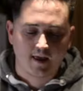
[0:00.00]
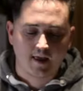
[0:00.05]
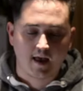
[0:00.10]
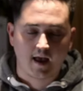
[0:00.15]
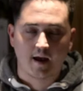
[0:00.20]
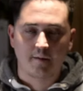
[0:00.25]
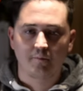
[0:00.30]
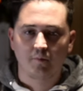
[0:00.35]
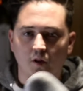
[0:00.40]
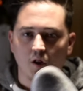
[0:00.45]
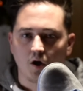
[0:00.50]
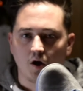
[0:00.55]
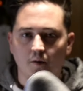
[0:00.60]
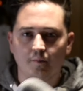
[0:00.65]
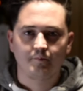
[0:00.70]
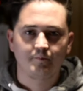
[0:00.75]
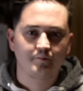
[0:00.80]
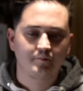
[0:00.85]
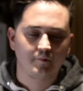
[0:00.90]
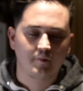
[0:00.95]

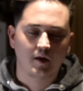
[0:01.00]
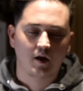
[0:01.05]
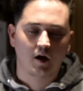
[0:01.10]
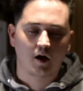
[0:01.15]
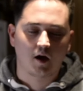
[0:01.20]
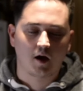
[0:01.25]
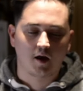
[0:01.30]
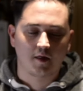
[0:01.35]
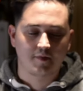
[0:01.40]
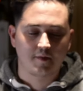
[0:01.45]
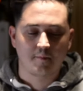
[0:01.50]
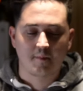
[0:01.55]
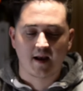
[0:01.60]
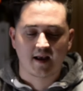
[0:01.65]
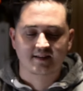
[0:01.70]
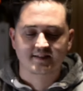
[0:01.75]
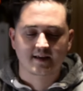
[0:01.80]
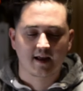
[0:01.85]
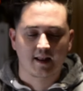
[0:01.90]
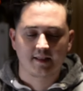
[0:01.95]
emblem The
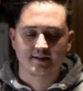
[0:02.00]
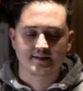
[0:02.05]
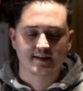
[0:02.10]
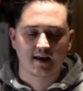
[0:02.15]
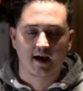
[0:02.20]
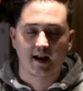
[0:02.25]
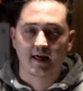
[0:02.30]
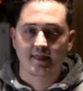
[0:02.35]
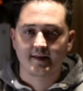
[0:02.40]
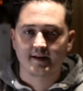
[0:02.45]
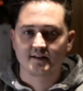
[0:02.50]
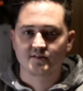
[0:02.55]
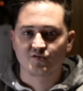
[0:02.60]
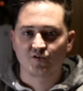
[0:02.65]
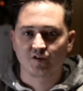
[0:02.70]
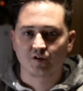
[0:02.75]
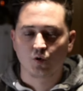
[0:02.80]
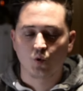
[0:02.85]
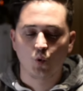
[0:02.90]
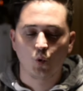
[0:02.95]
mascot on the side I think is
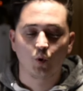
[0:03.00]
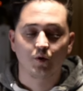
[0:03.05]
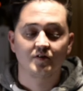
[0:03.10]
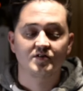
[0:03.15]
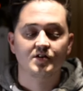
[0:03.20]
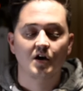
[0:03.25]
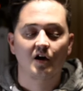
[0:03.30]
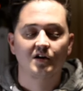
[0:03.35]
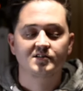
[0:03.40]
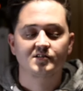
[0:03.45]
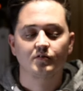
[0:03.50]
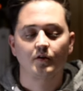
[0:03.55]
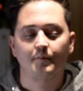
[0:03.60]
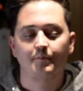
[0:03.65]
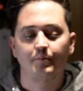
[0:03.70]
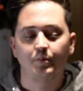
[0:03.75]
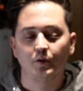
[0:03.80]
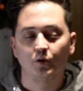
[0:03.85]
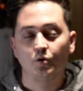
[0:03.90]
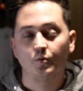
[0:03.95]
really cool. There's also a
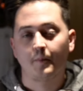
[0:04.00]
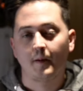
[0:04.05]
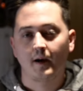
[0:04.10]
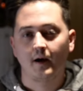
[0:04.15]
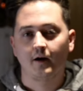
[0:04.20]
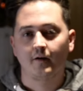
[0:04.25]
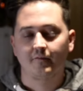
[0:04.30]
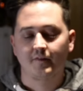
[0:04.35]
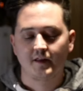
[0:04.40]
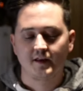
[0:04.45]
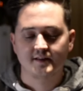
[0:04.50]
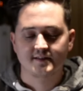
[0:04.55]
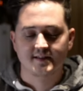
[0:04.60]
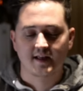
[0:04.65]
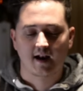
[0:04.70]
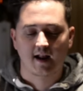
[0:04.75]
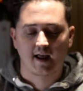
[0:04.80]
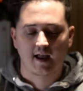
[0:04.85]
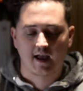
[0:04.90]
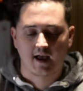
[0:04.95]
blue pair of these
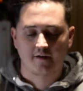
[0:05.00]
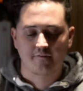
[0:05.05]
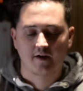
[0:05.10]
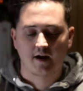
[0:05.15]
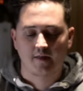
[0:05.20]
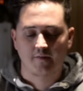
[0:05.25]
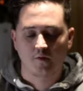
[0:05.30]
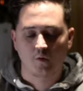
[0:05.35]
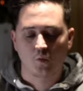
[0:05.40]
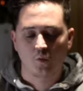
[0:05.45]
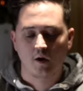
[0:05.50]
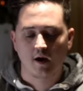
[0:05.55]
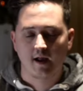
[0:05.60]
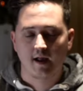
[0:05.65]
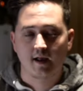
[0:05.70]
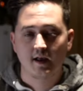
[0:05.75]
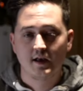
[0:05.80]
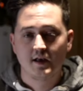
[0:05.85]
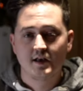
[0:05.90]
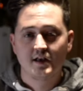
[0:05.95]
that I have on the
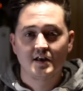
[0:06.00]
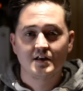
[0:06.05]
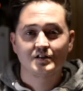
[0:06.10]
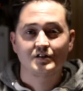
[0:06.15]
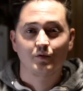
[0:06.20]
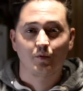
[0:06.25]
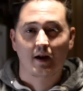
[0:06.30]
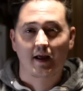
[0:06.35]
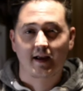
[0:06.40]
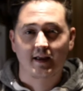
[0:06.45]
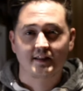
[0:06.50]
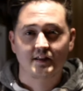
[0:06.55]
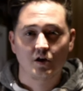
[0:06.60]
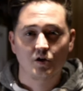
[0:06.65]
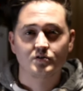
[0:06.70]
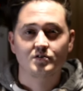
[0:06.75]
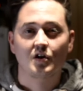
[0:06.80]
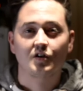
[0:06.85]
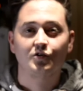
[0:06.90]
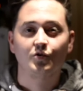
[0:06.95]
way, so when I get
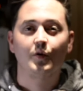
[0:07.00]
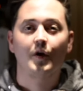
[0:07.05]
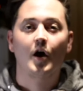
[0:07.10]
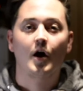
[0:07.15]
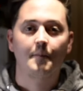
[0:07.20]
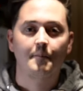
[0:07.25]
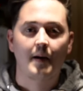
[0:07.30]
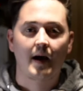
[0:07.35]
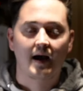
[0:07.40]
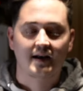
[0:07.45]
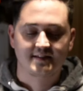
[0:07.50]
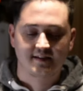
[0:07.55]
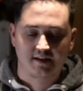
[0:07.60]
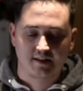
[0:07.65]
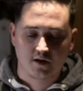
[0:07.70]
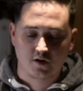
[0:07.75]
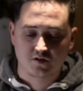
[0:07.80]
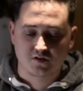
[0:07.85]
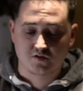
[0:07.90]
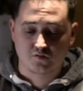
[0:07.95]
those I'll do an unboxing of
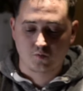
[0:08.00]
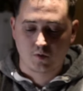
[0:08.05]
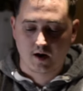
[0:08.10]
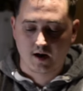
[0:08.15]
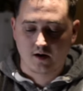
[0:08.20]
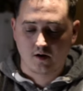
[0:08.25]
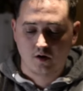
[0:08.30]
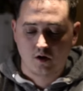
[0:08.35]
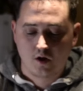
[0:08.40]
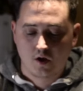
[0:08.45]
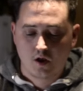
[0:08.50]
those as well.